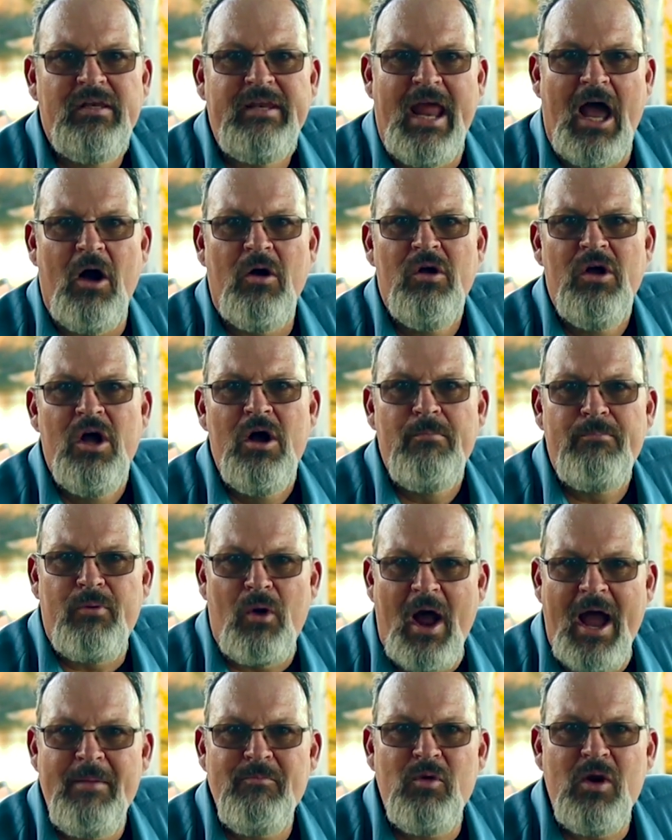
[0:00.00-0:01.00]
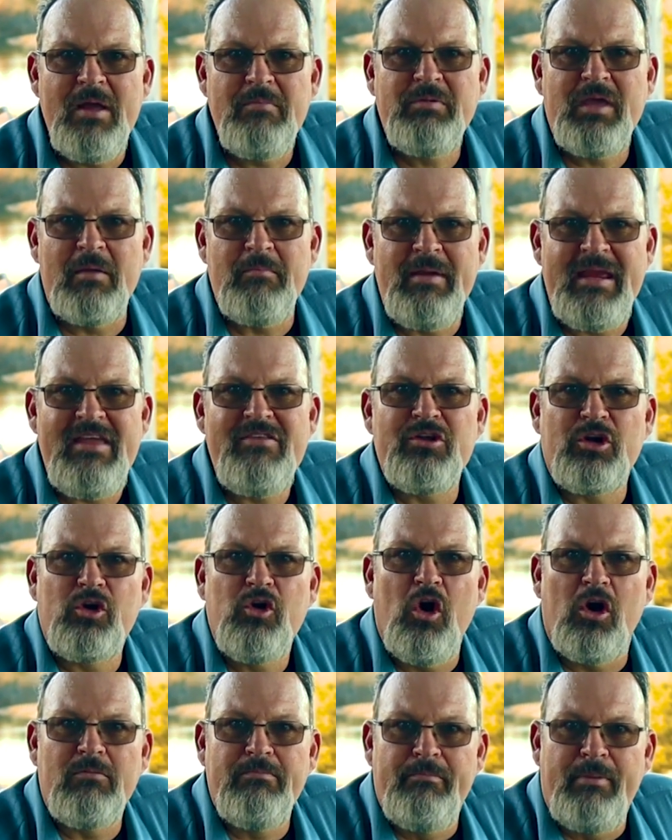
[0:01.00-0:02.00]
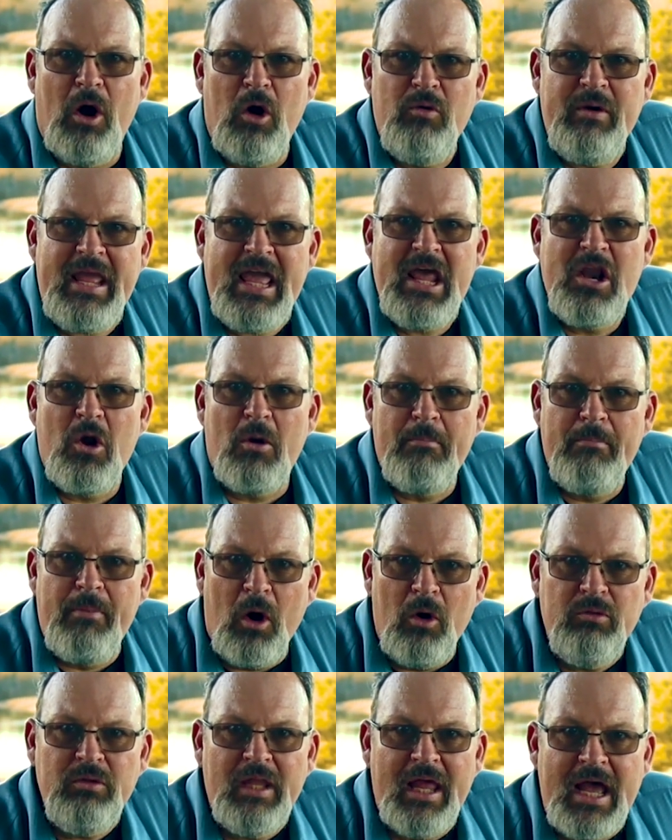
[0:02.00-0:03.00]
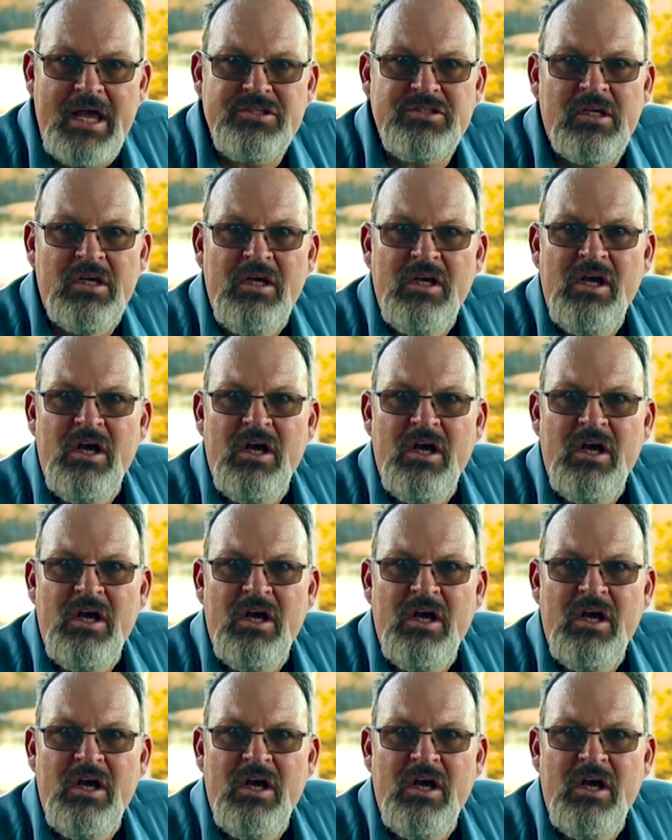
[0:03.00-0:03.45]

Now, prime rib can be either cooked bone-in or boneless,